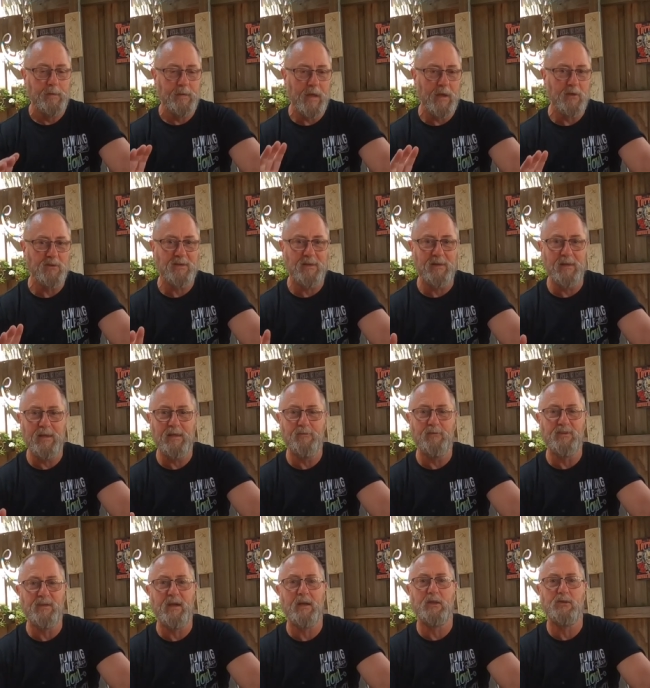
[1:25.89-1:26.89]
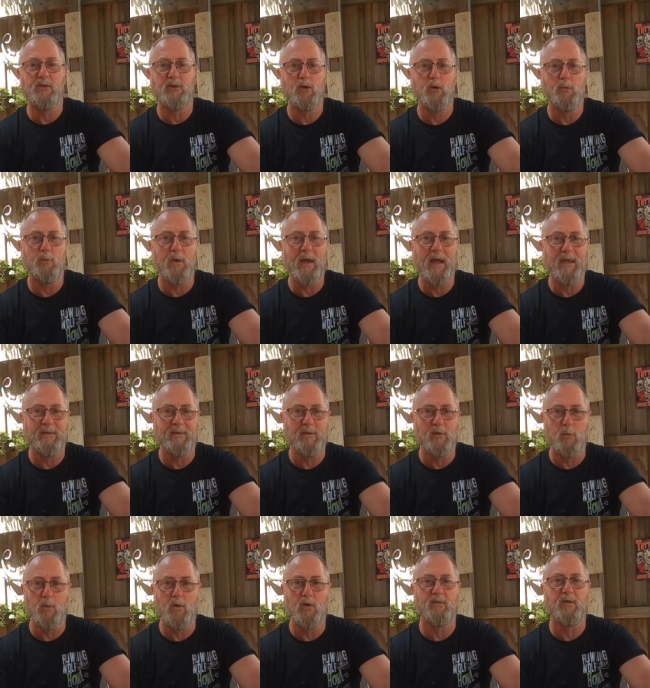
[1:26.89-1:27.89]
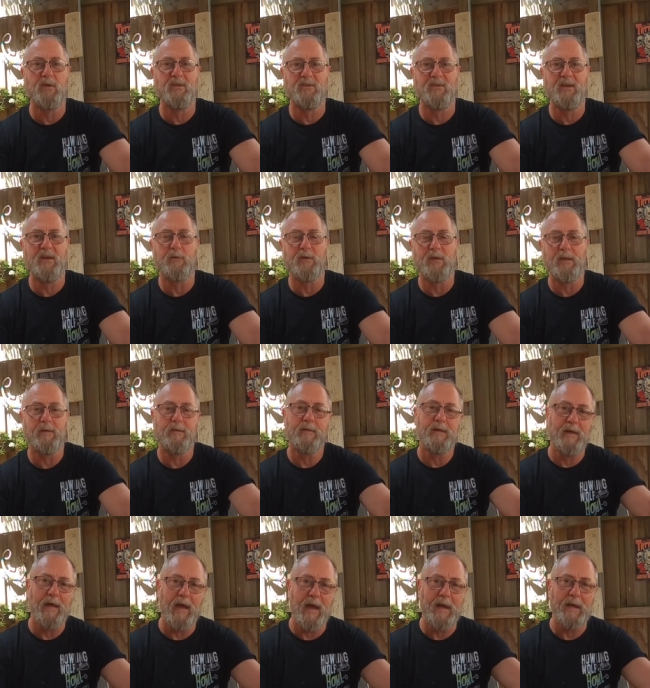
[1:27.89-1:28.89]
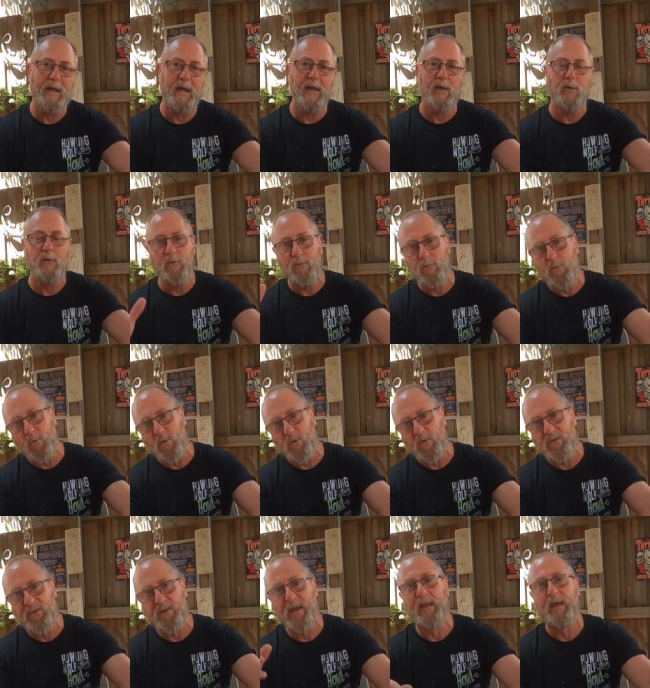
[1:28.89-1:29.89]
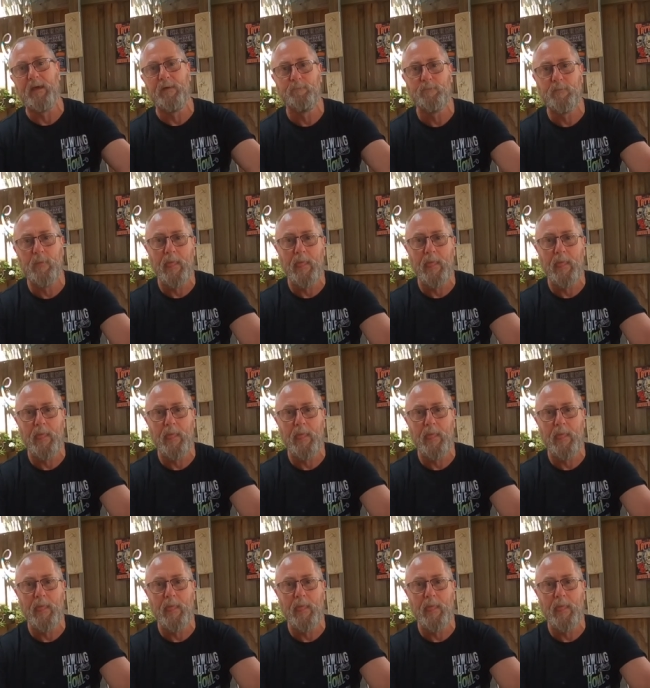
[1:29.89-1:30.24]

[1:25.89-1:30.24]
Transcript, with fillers: Now it's clear there's only two brands that are worth considering, Cardio or Sena.